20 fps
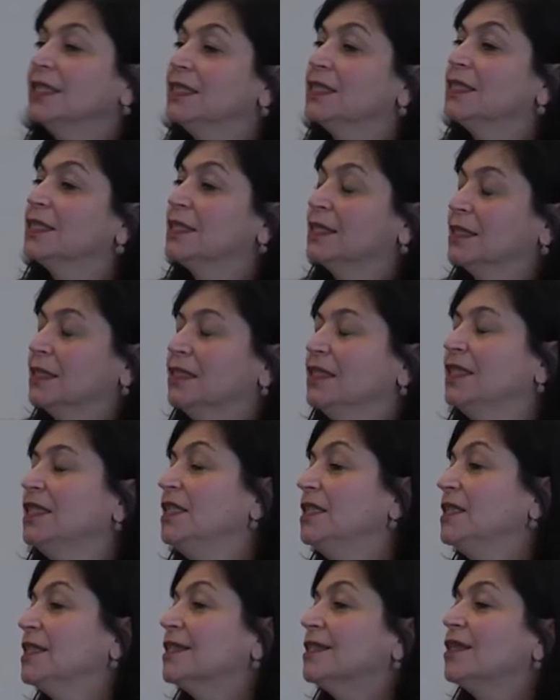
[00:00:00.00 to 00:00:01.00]
it's
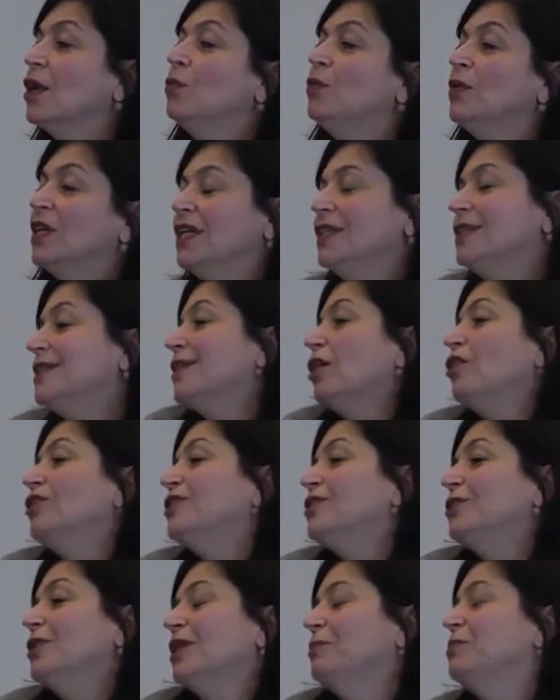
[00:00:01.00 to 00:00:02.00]
in some, it's
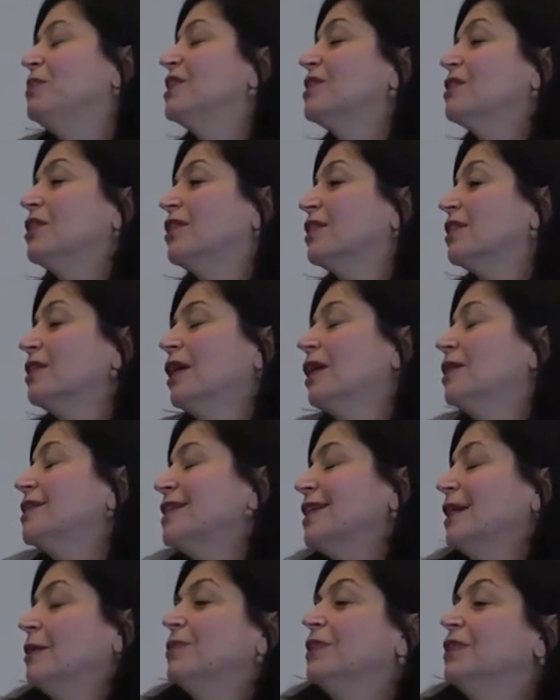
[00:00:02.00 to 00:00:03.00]
also a bizarre
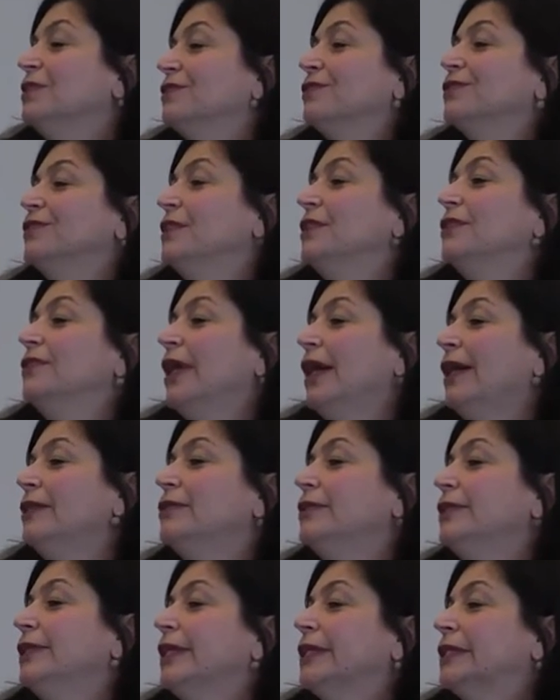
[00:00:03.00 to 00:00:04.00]
concept of, you know,
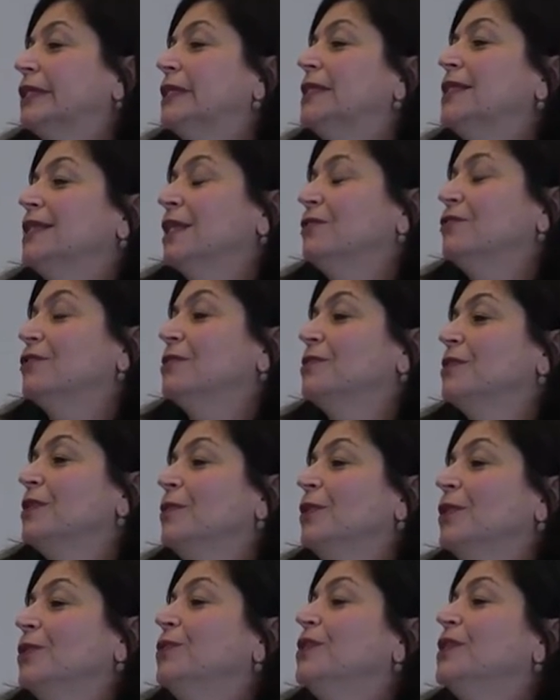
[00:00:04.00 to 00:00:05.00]
how do you get consent from
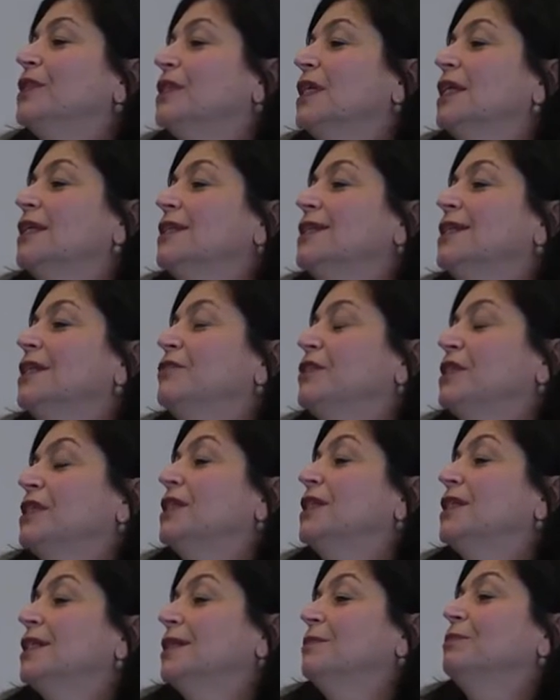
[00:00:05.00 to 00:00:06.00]
someone who just has never
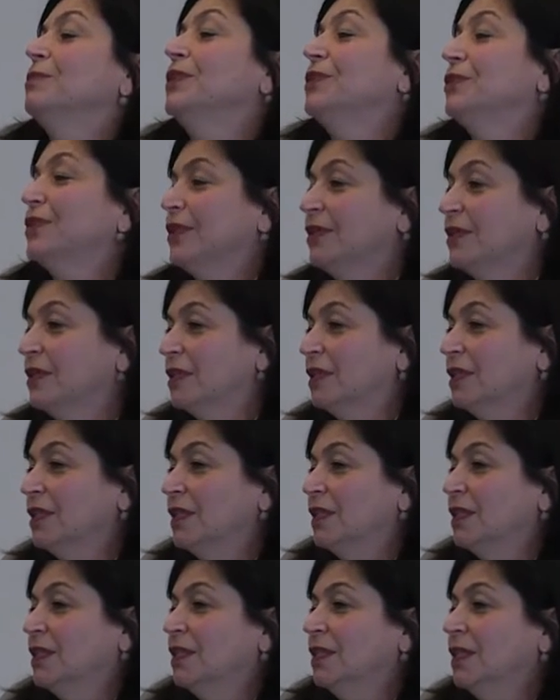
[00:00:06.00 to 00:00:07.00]
seen a computer
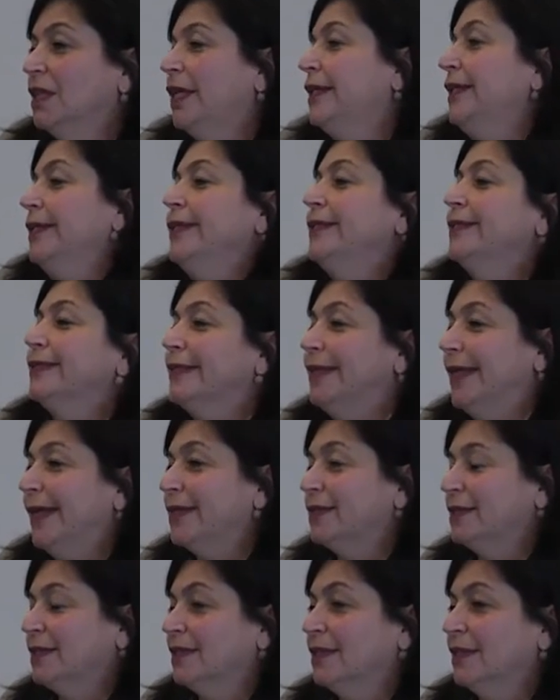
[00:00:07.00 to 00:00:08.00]
mm-hmm. and an
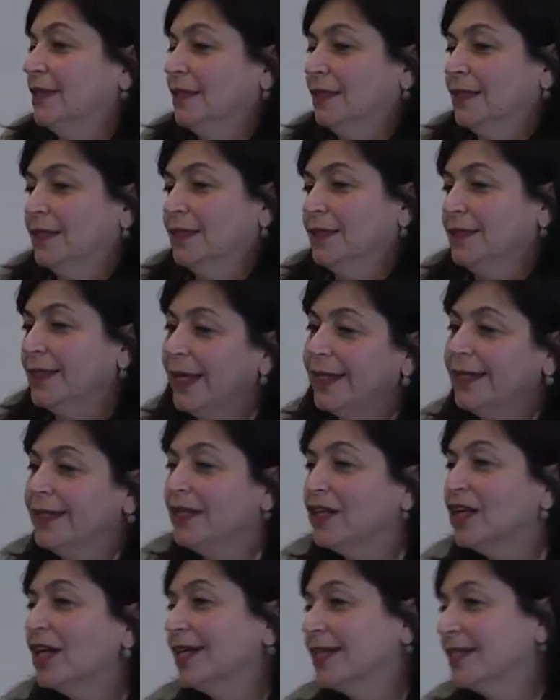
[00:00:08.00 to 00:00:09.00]
internet? Yeah,
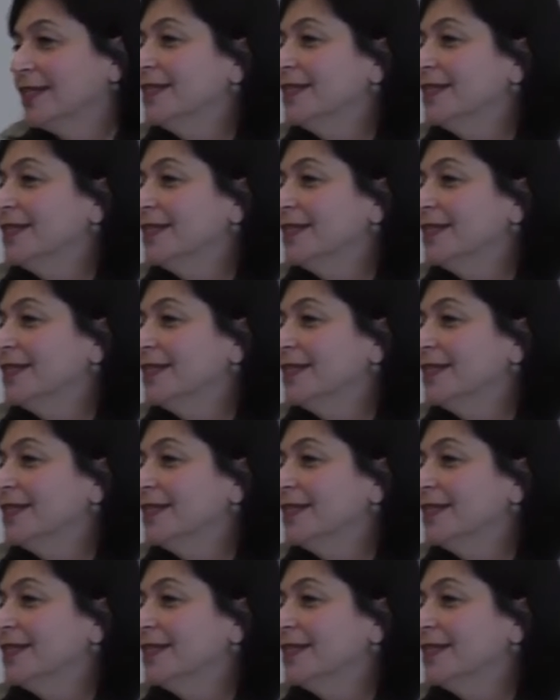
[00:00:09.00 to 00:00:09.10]
here I